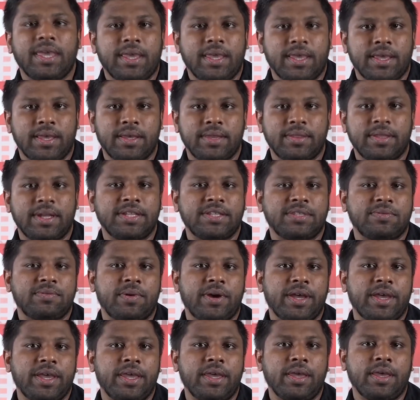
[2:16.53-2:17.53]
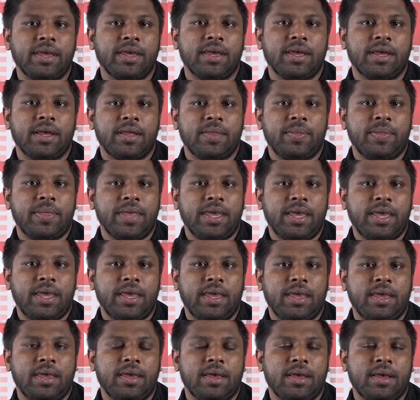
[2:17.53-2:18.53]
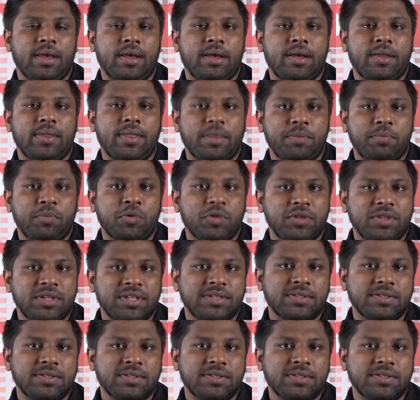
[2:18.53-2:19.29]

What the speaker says: That's why they put this